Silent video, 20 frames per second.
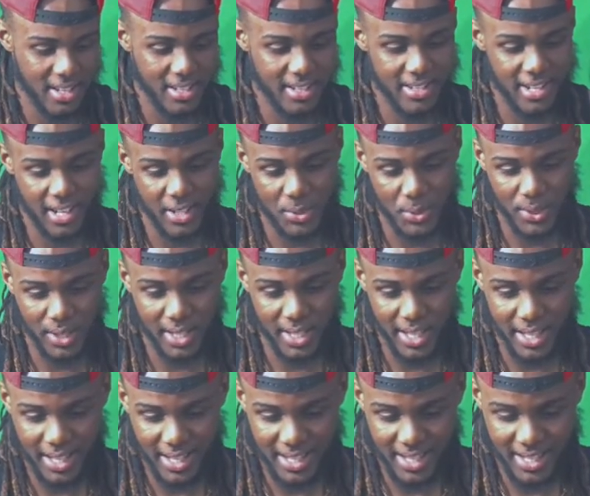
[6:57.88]
Joshua
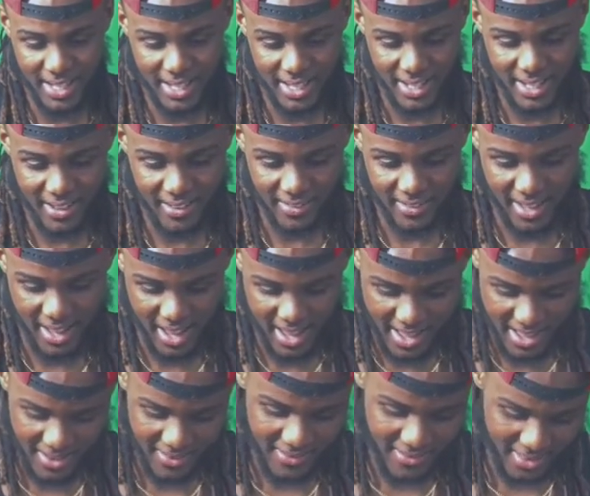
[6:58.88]
Kelly.
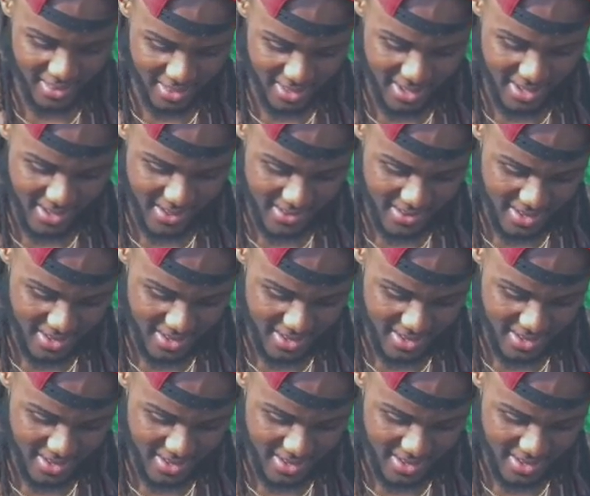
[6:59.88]
Okay, rookie.